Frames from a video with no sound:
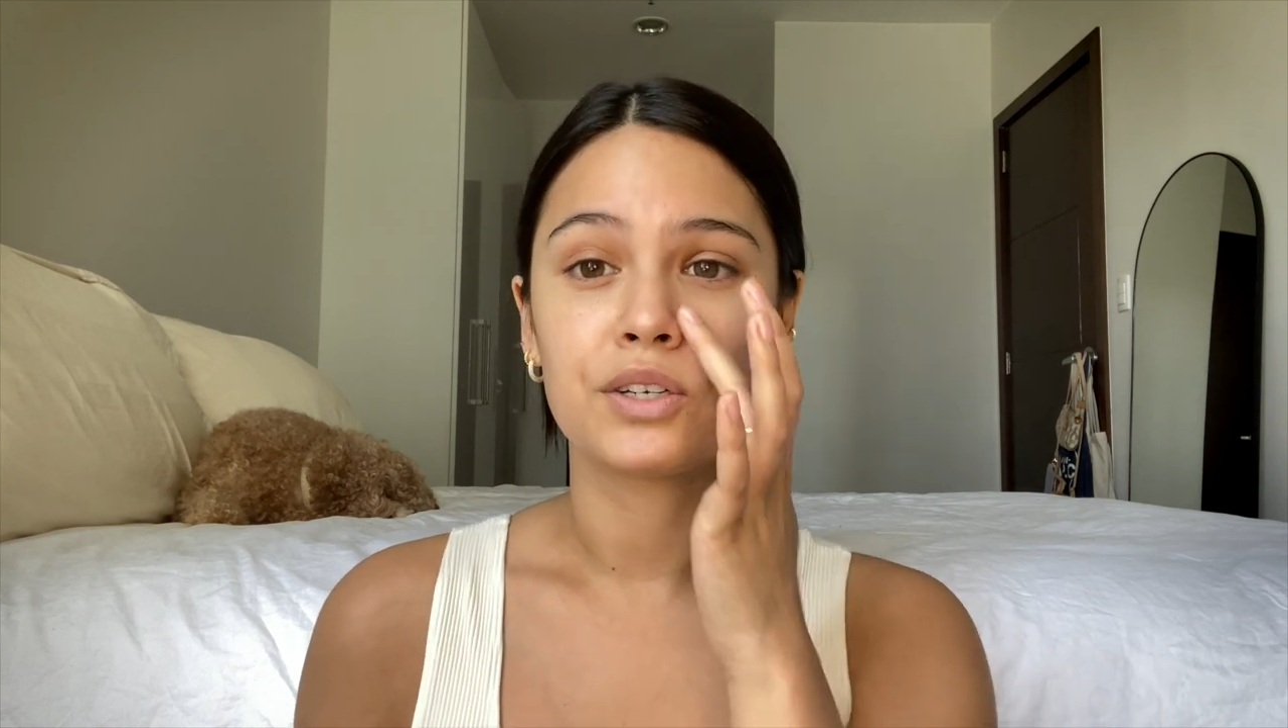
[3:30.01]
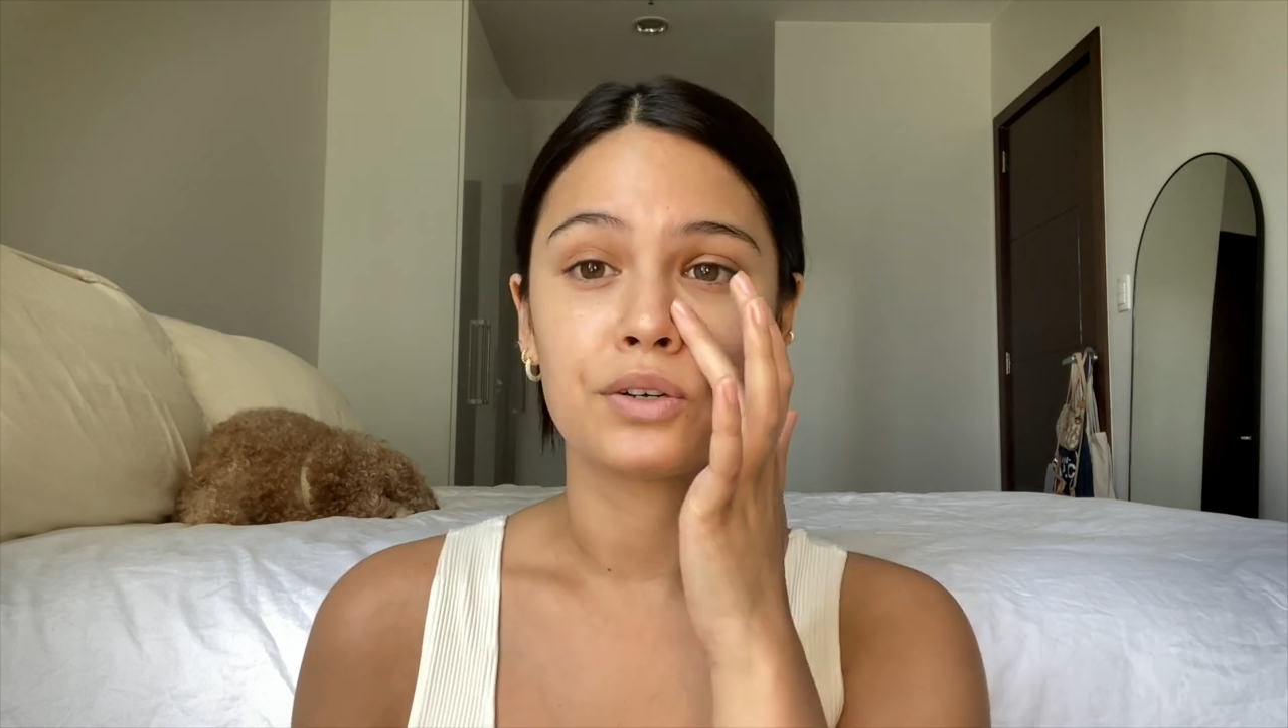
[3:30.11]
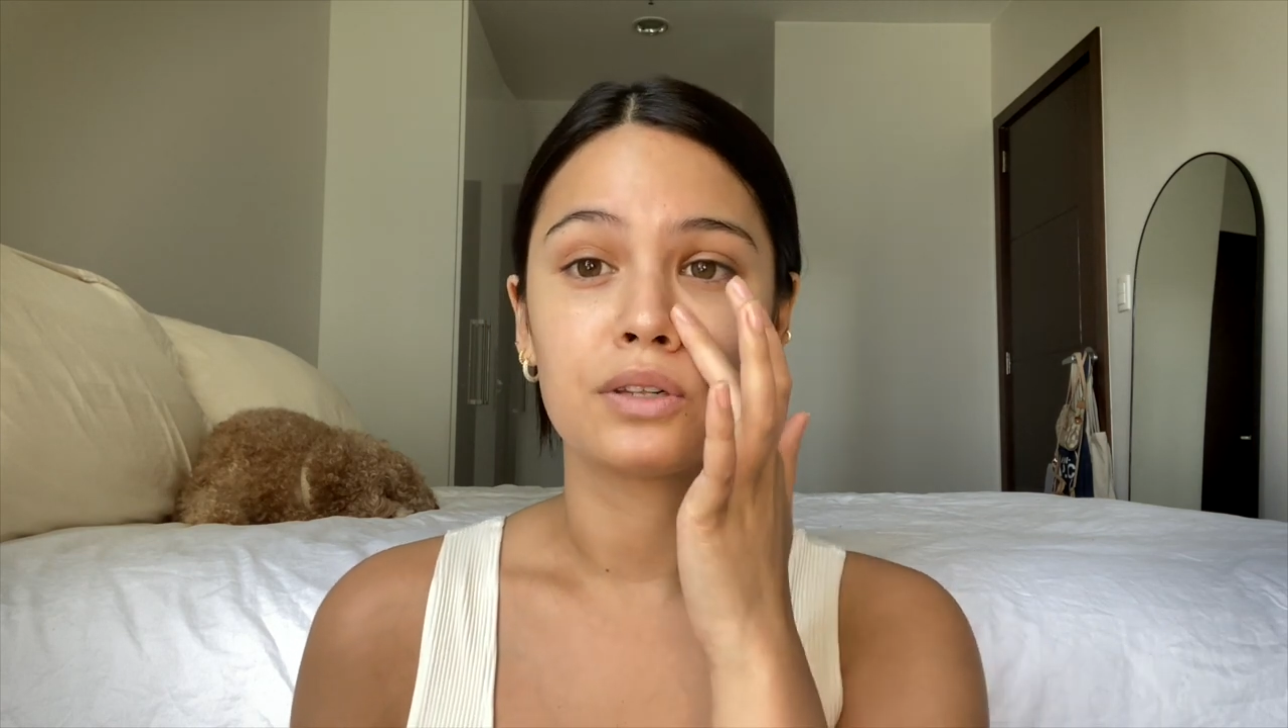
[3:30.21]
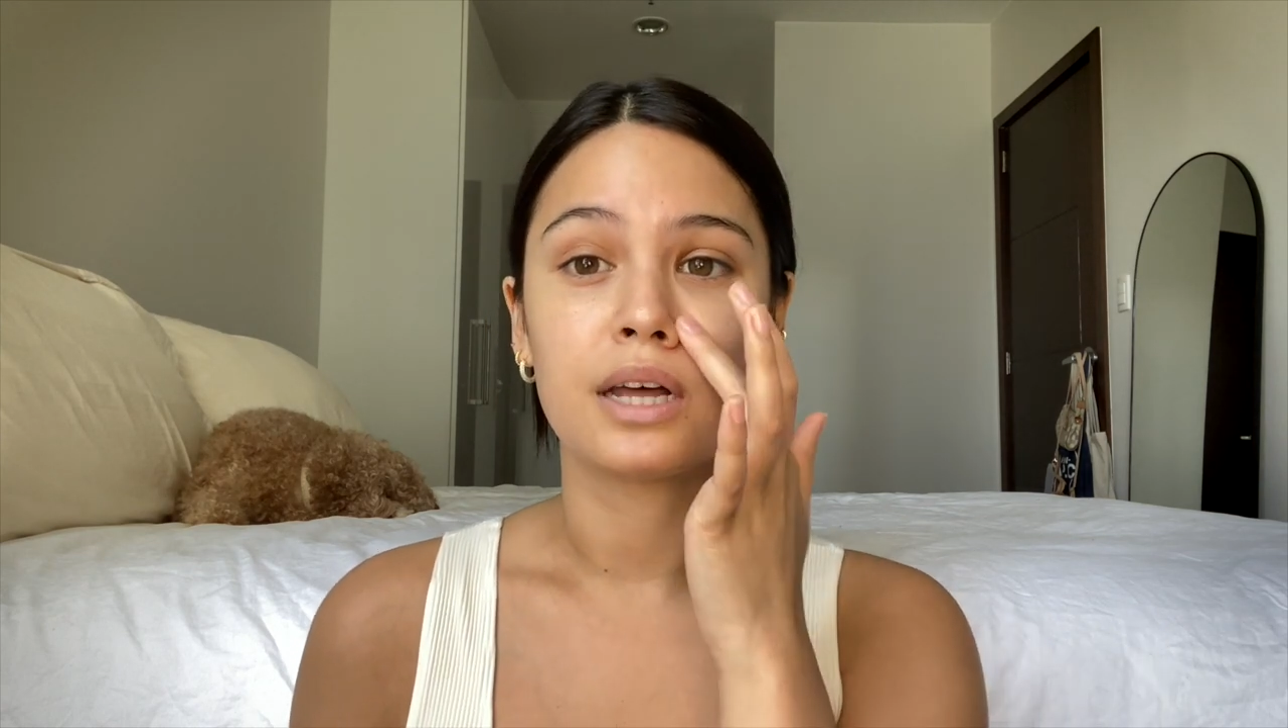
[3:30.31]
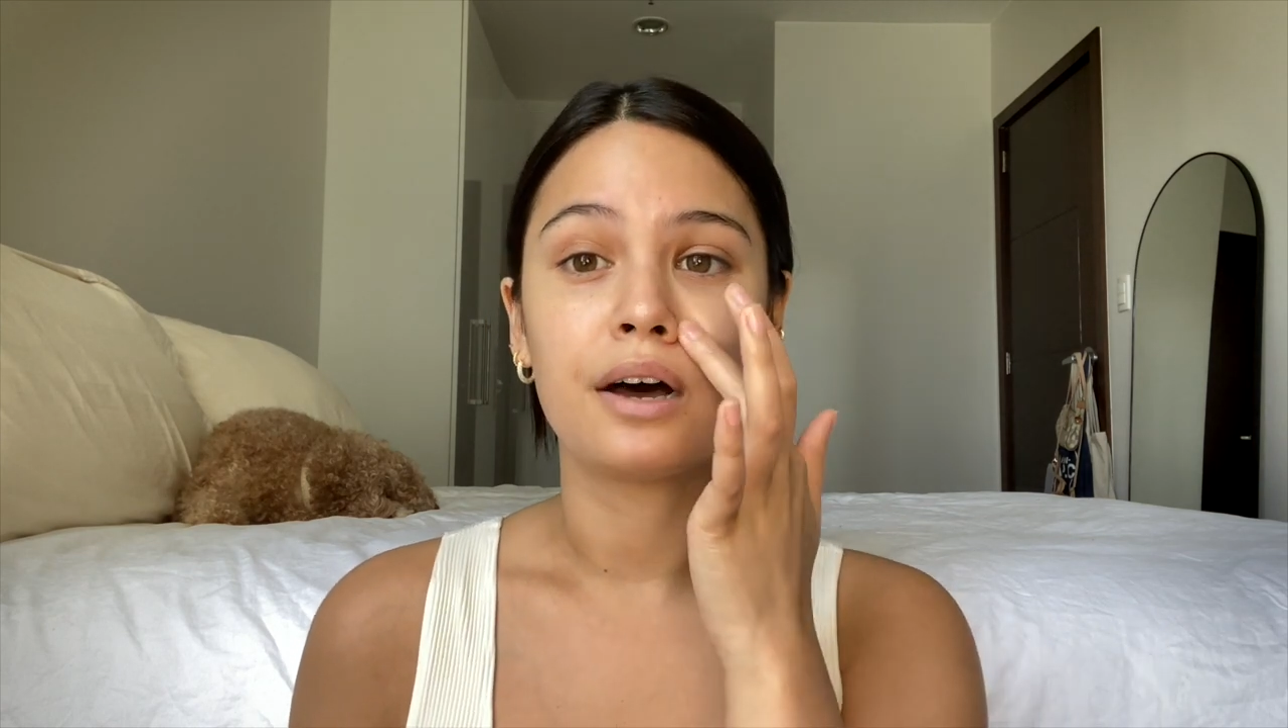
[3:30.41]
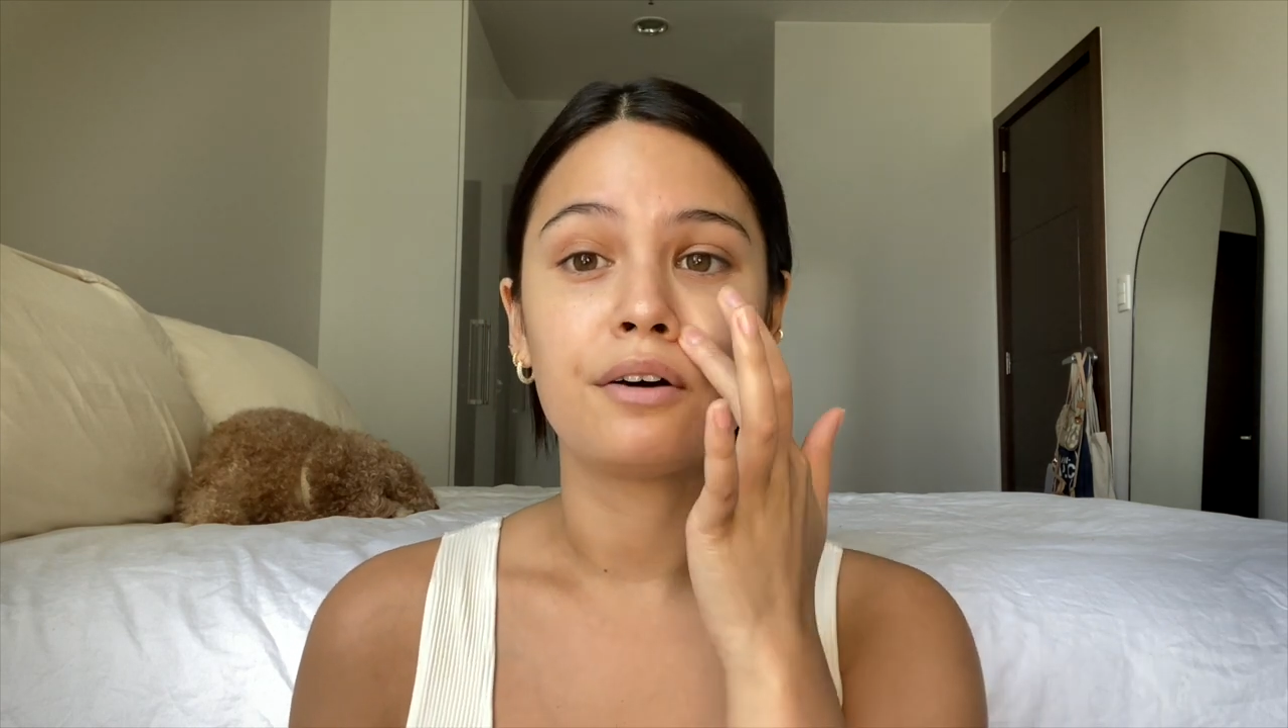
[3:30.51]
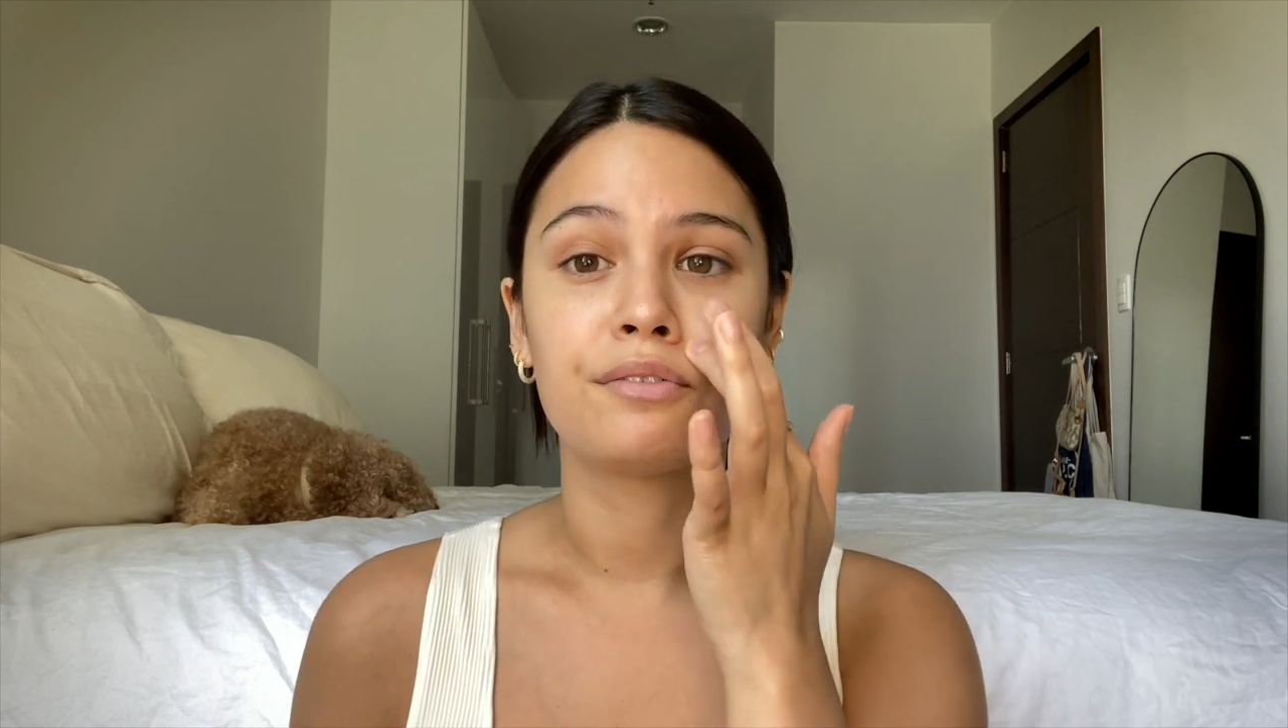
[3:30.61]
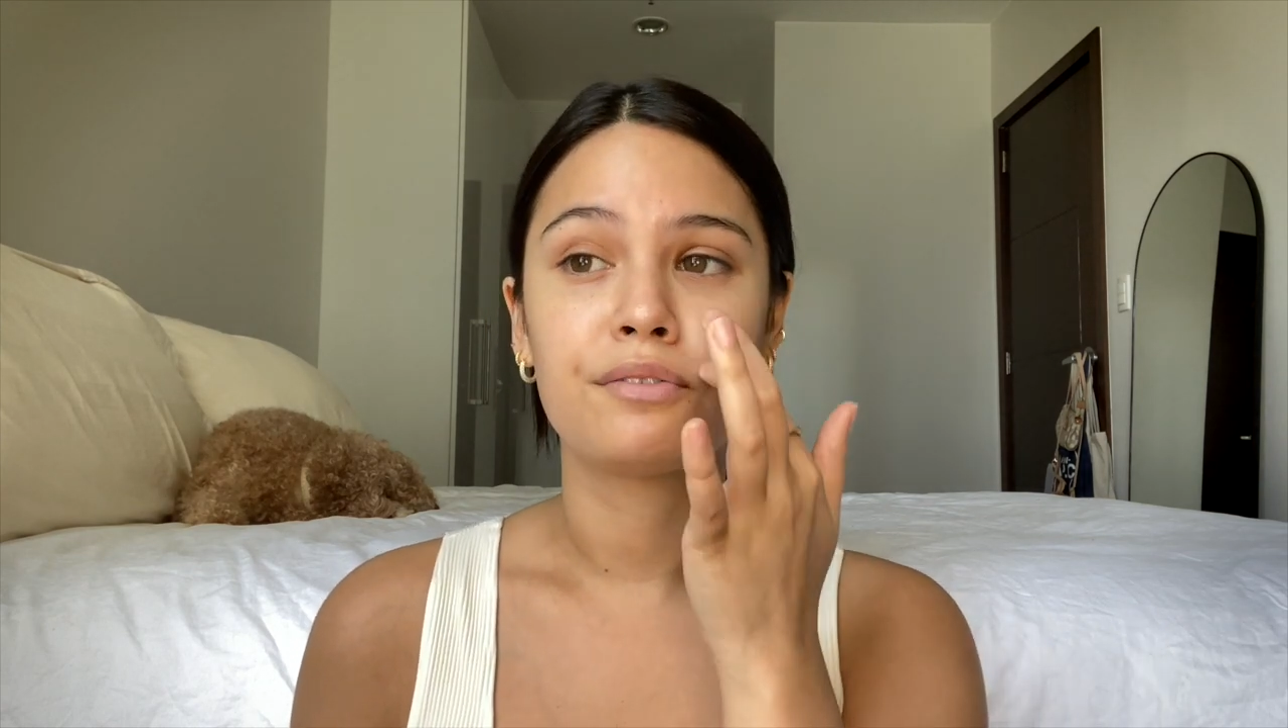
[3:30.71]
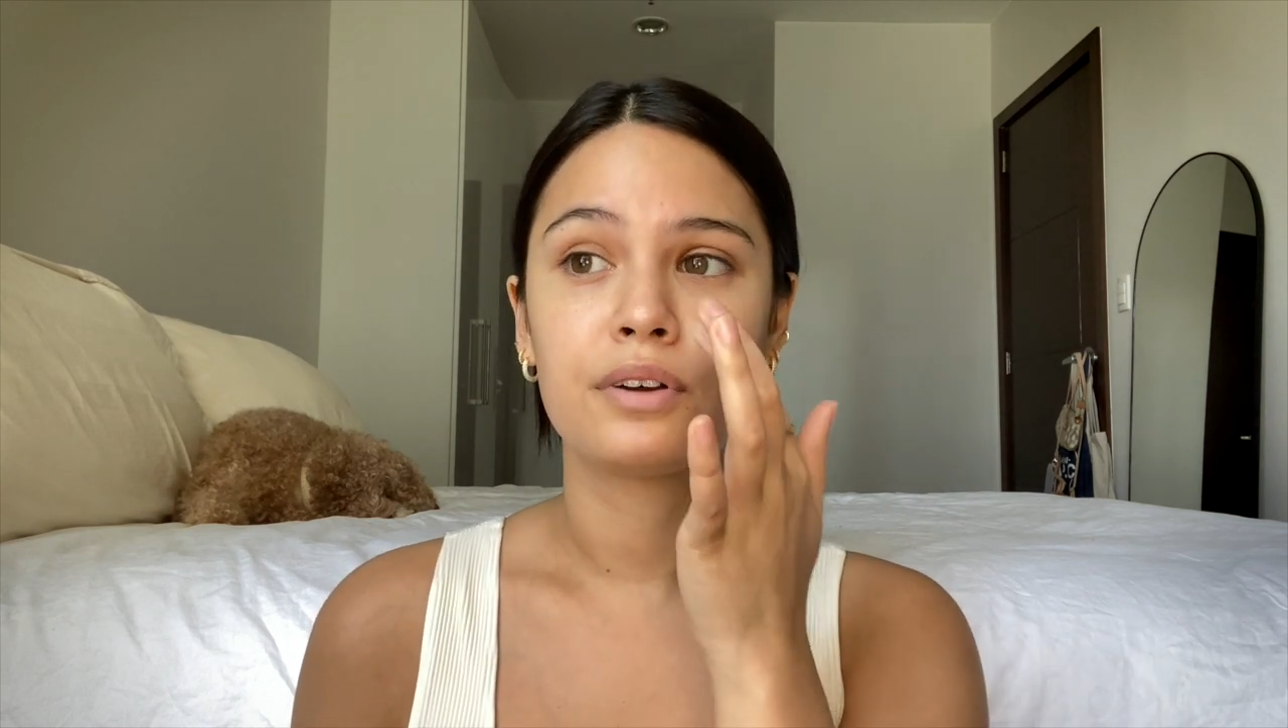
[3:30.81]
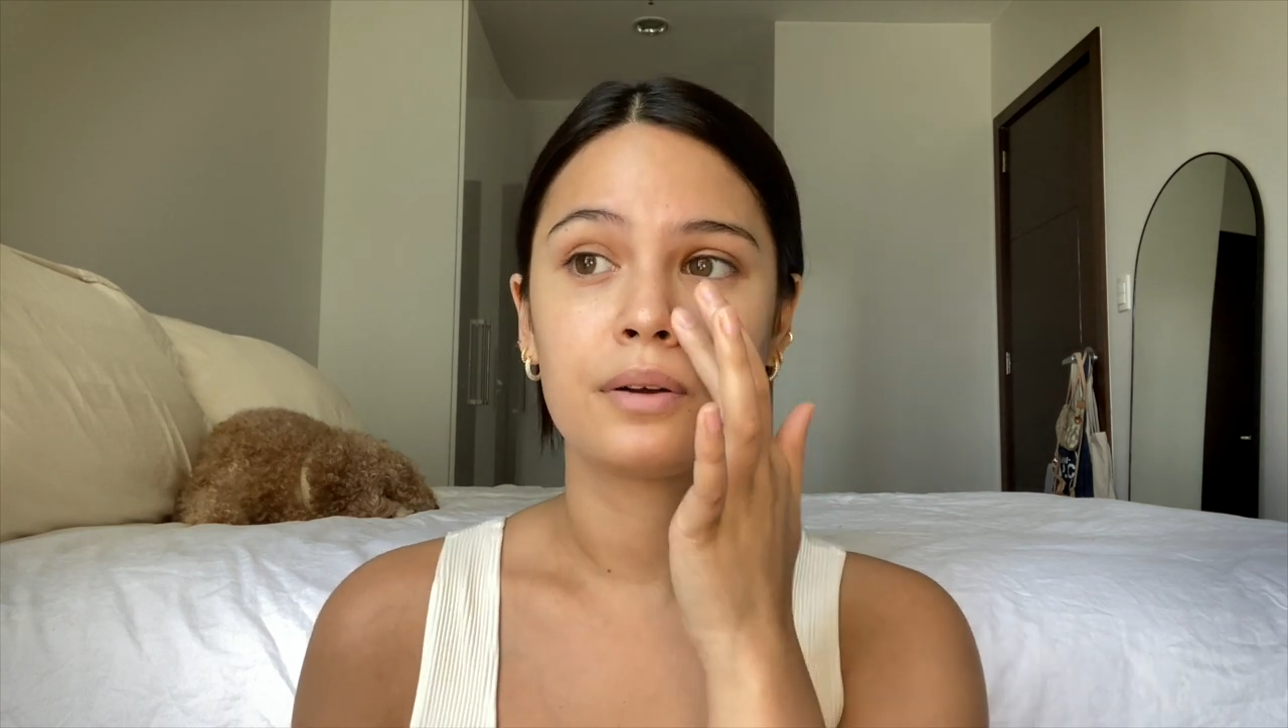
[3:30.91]
to
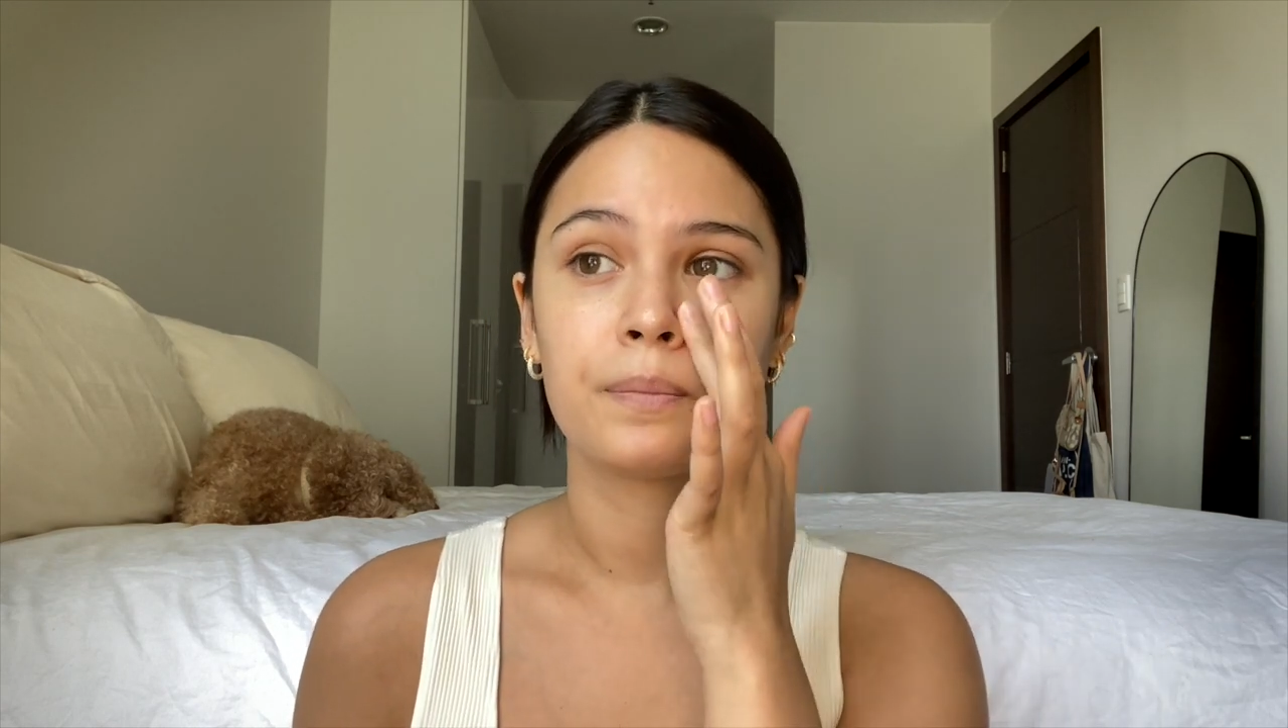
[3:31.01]
love